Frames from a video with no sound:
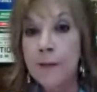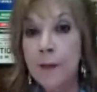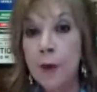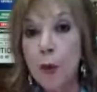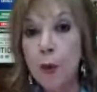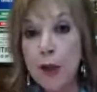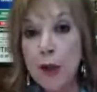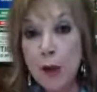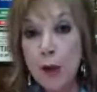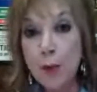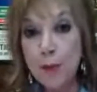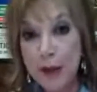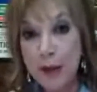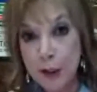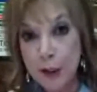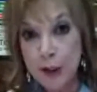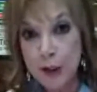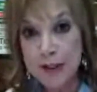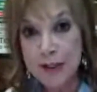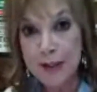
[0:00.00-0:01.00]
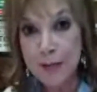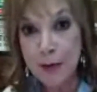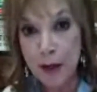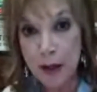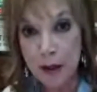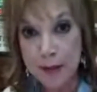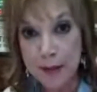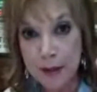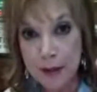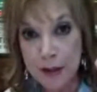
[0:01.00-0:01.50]
When you picture something on the
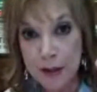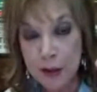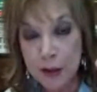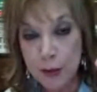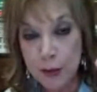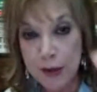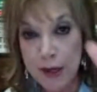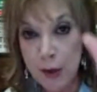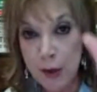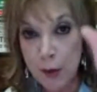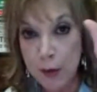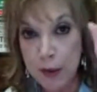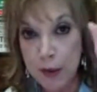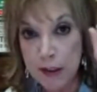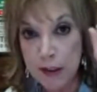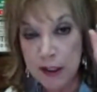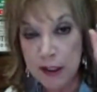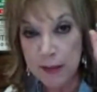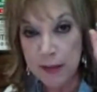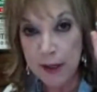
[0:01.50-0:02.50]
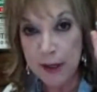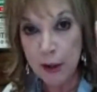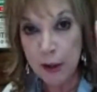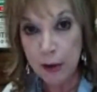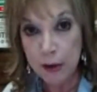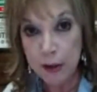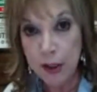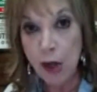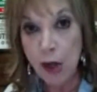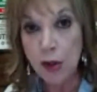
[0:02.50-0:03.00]
mental screen, whether it's going to be your
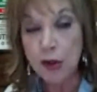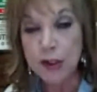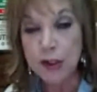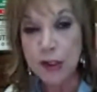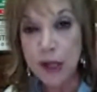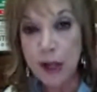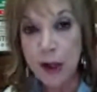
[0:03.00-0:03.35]
notes,